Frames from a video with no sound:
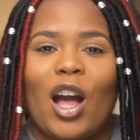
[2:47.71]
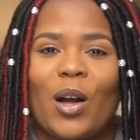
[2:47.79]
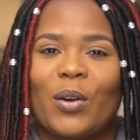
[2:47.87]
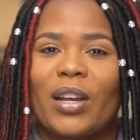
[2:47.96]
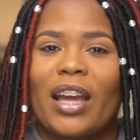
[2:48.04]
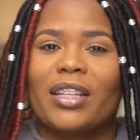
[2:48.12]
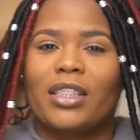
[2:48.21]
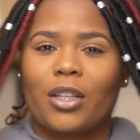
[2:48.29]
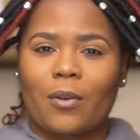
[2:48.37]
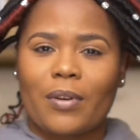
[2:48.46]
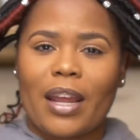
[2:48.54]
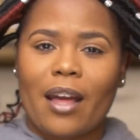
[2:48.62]
Okay,
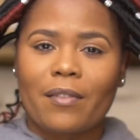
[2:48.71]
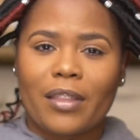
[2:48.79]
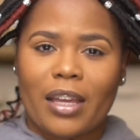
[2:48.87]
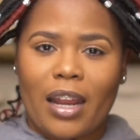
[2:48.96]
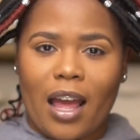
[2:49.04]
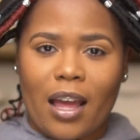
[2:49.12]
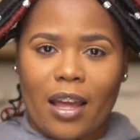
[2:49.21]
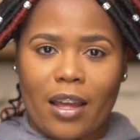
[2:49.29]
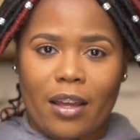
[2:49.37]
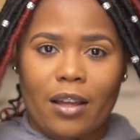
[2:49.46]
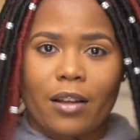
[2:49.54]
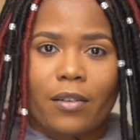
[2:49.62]
so now that I
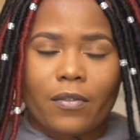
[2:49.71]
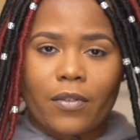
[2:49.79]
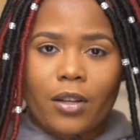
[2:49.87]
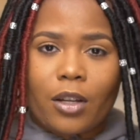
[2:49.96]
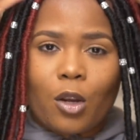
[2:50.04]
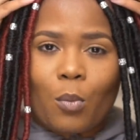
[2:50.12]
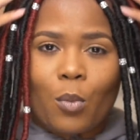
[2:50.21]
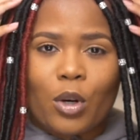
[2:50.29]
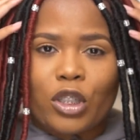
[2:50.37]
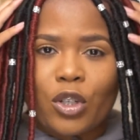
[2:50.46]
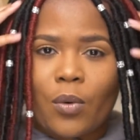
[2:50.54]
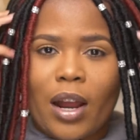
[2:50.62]
have
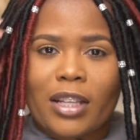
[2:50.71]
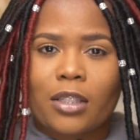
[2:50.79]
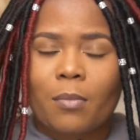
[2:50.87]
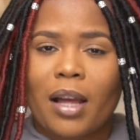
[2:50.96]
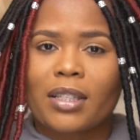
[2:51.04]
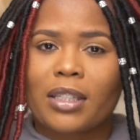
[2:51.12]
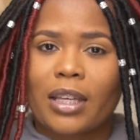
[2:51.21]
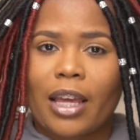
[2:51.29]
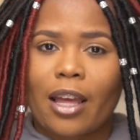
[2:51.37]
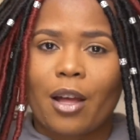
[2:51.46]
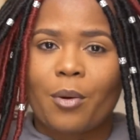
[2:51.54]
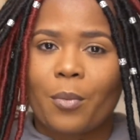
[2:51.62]
moisturized my
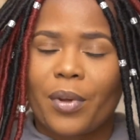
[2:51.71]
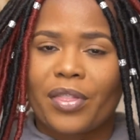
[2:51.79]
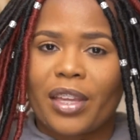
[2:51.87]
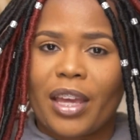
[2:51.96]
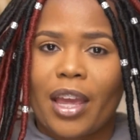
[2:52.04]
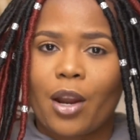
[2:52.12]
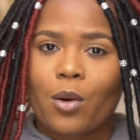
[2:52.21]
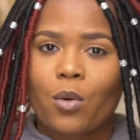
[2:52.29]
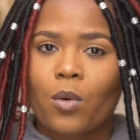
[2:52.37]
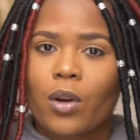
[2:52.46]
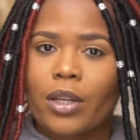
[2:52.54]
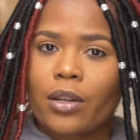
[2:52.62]
scalp with the
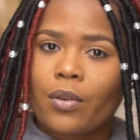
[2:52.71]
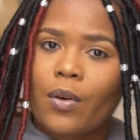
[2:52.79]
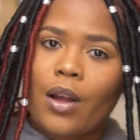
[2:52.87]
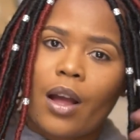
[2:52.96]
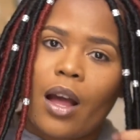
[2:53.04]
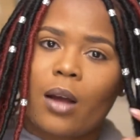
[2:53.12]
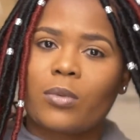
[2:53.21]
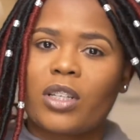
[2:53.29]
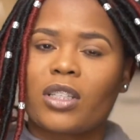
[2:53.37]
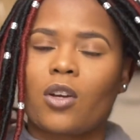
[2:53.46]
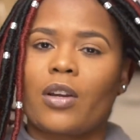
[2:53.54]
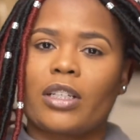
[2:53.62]
hair oil, I'm
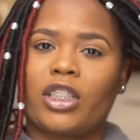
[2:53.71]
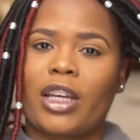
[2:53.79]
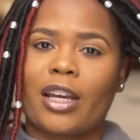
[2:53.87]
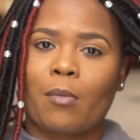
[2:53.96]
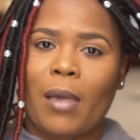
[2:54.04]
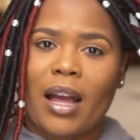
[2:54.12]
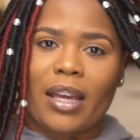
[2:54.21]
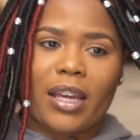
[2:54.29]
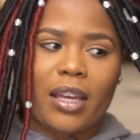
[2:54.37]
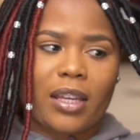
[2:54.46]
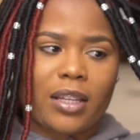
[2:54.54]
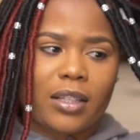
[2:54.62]
just going to check my
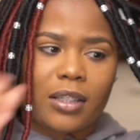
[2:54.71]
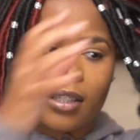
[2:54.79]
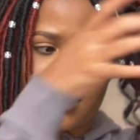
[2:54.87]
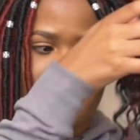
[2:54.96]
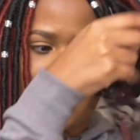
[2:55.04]
ends.